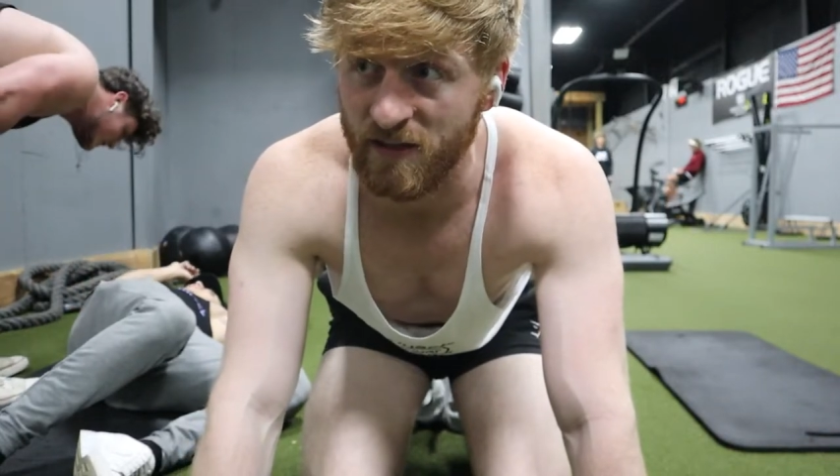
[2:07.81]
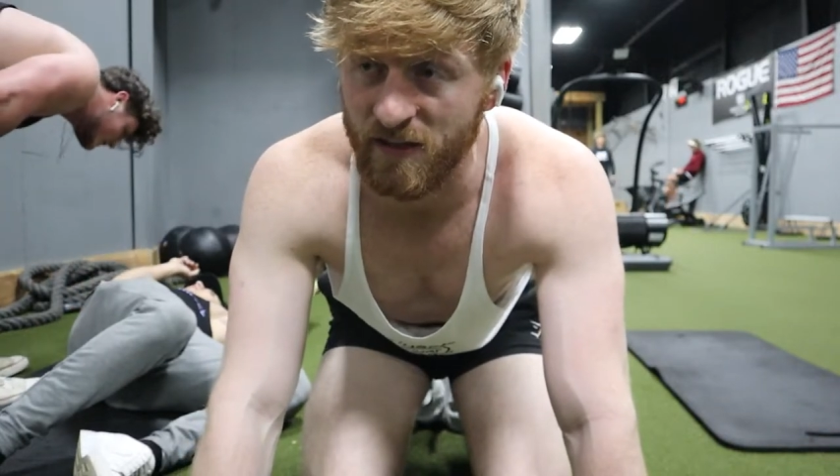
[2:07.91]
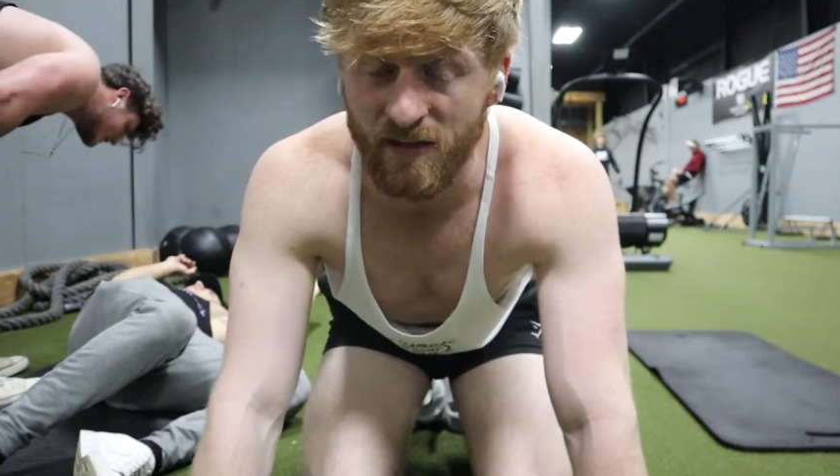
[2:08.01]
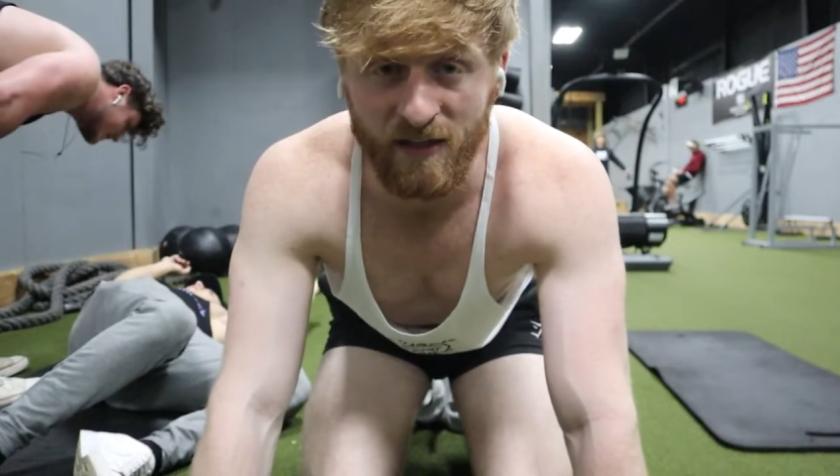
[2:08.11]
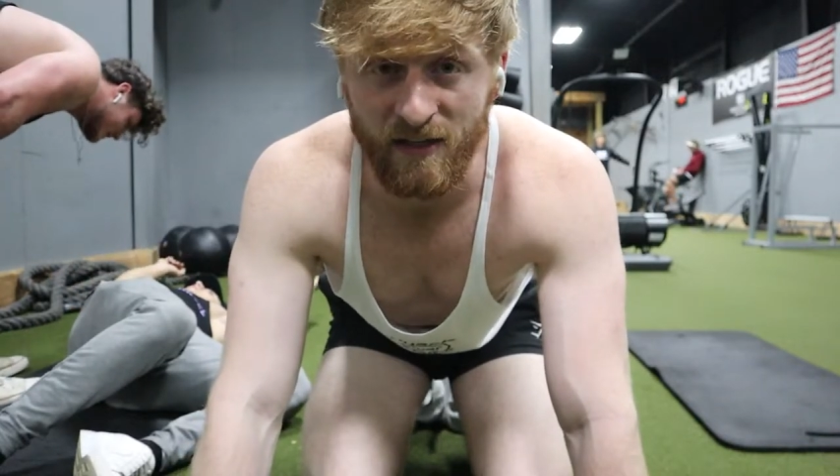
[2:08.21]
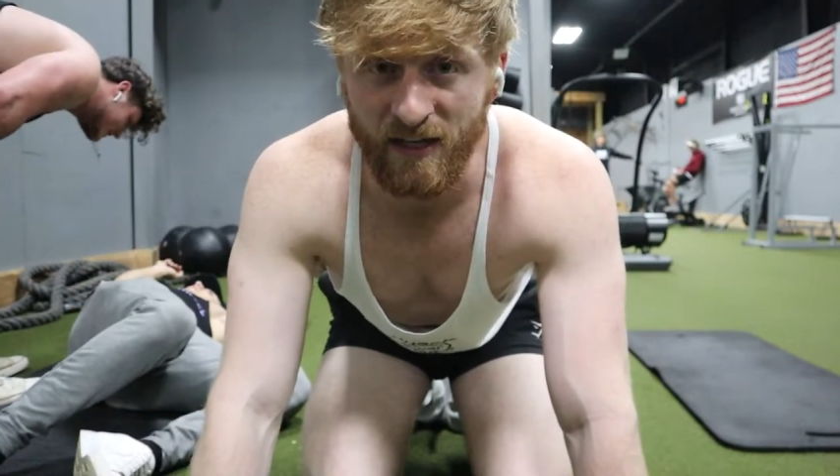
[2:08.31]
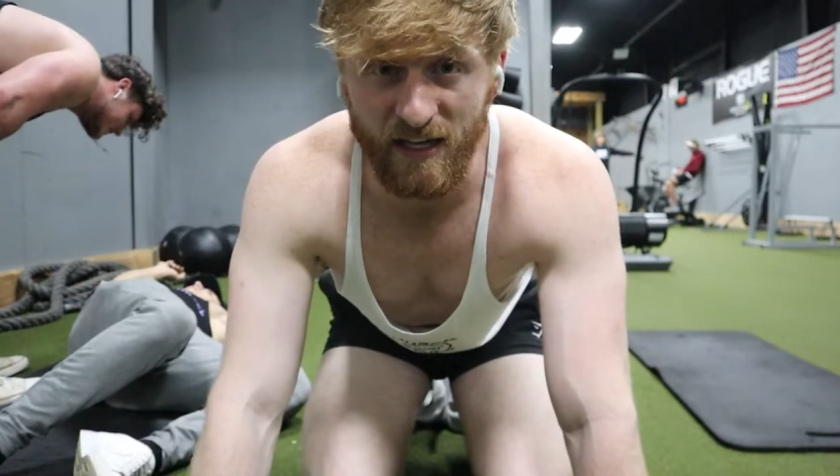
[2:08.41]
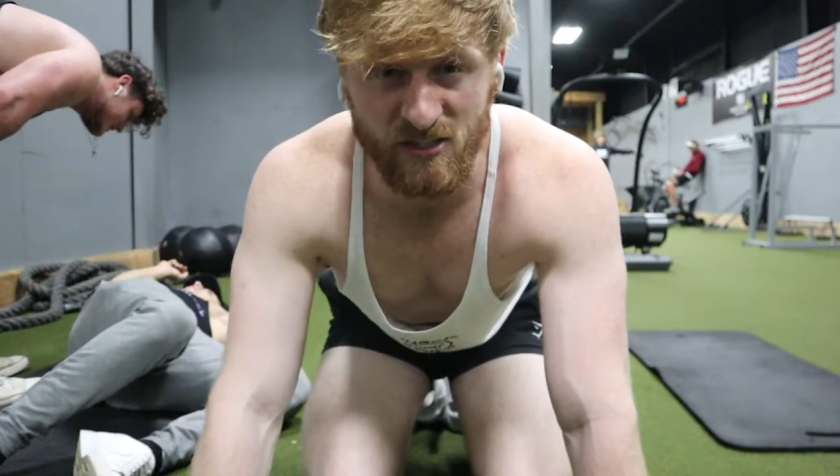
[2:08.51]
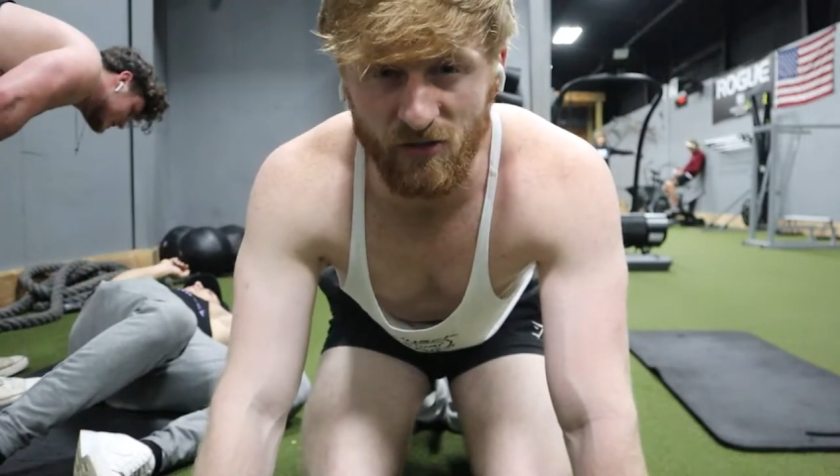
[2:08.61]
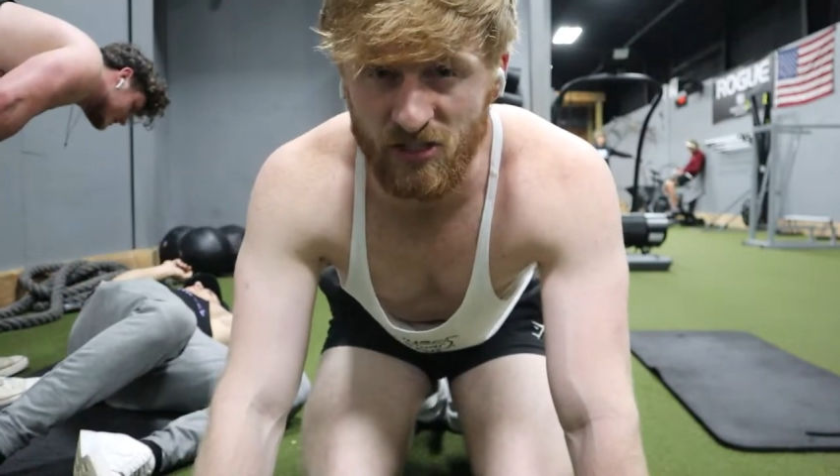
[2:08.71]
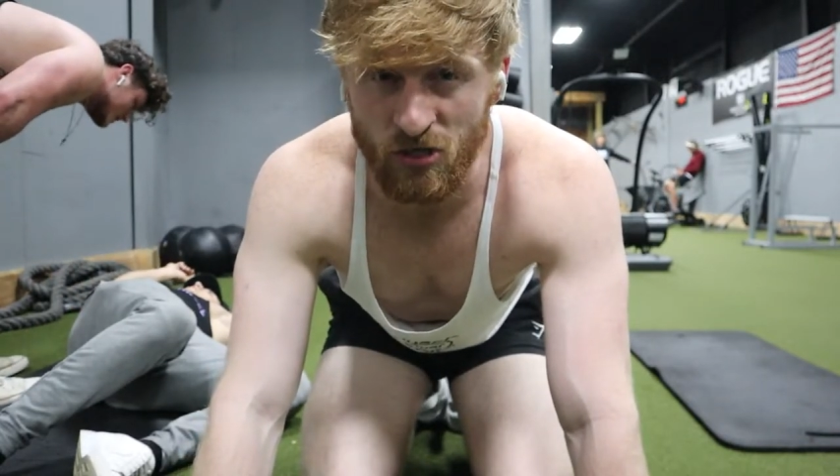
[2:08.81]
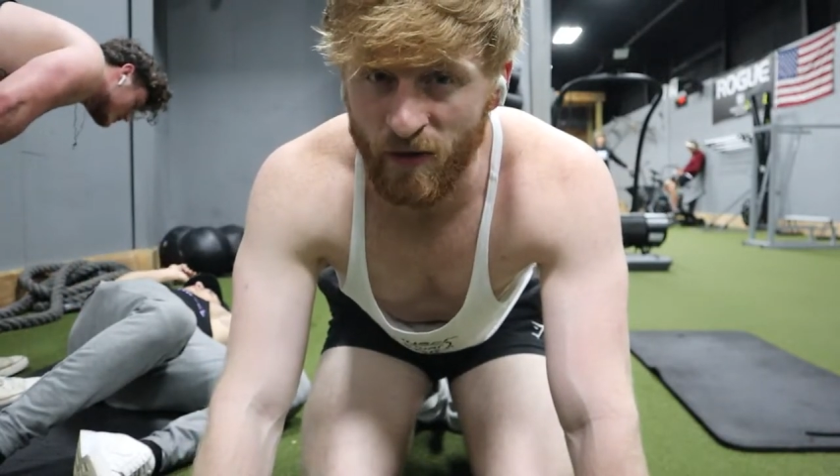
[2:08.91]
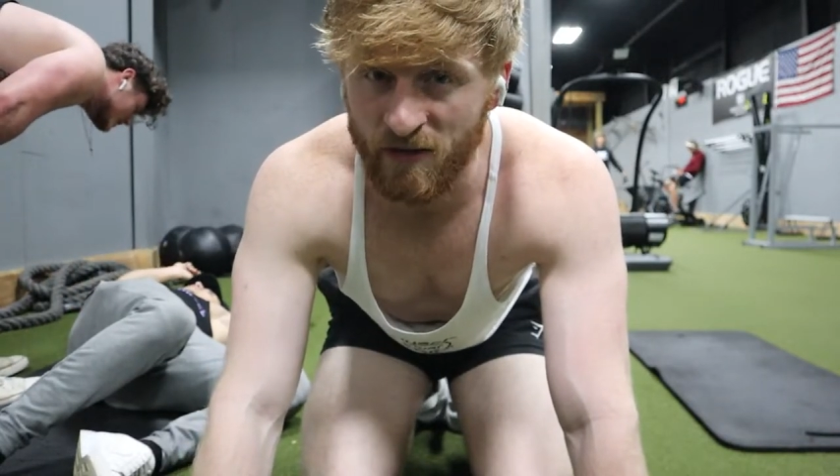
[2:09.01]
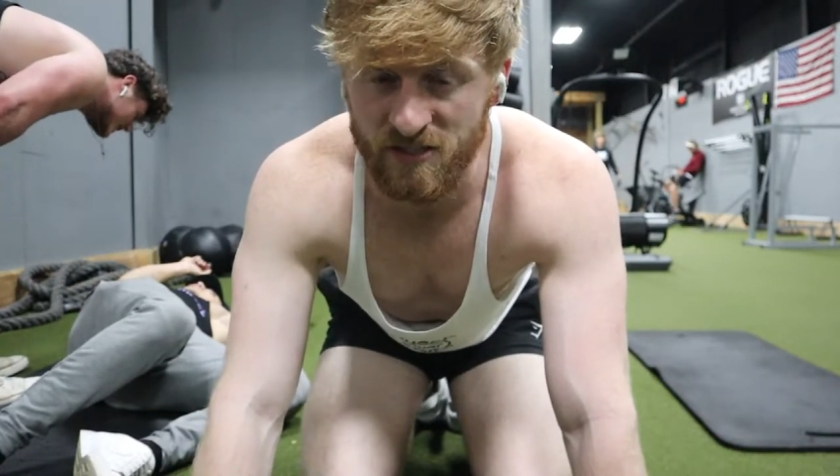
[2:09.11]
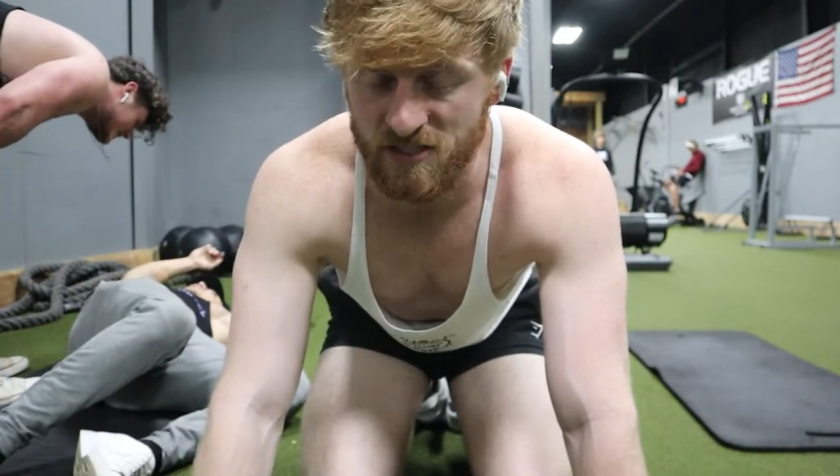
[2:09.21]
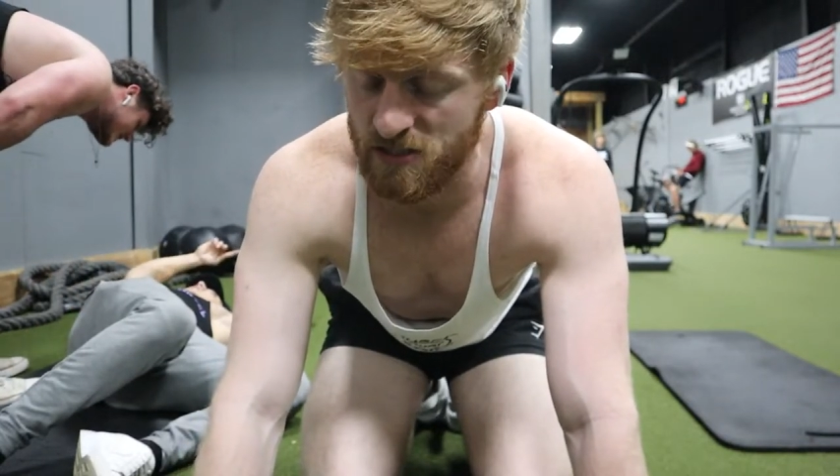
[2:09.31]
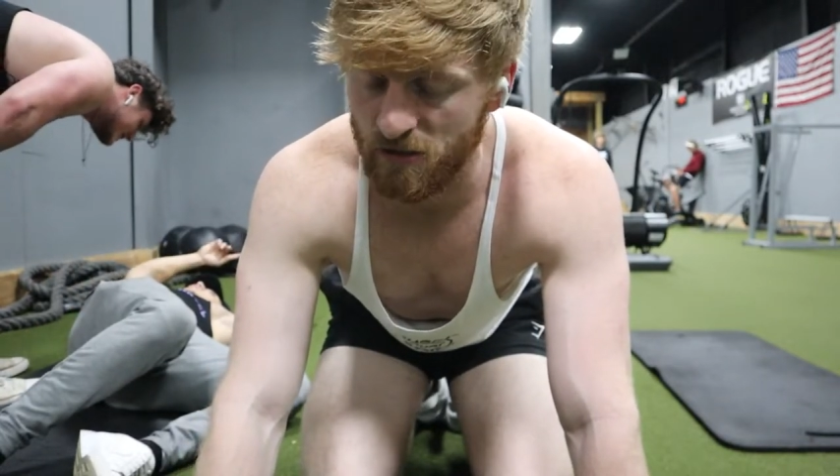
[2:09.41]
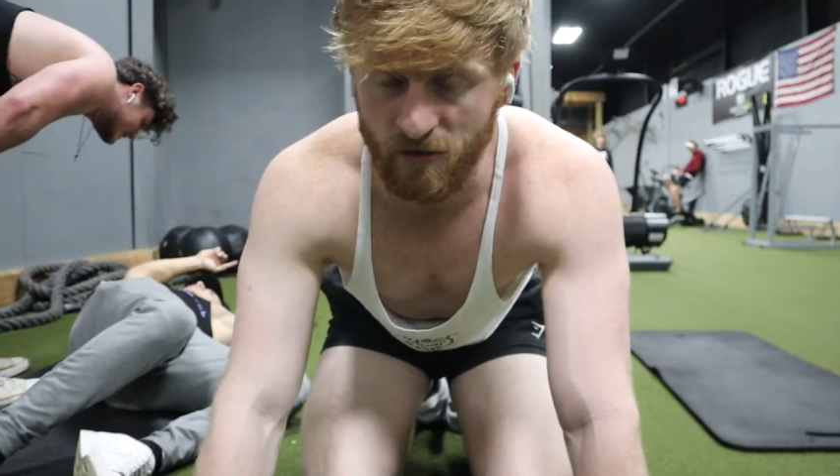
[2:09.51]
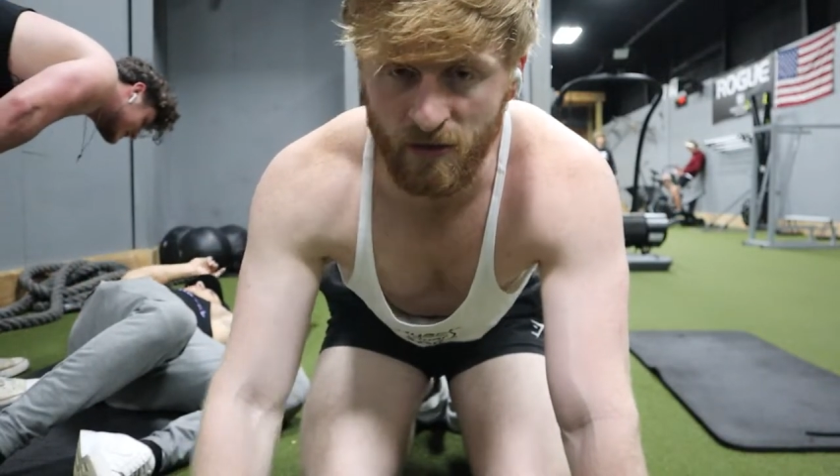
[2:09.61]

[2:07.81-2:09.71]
And it's only 2 ounces, so.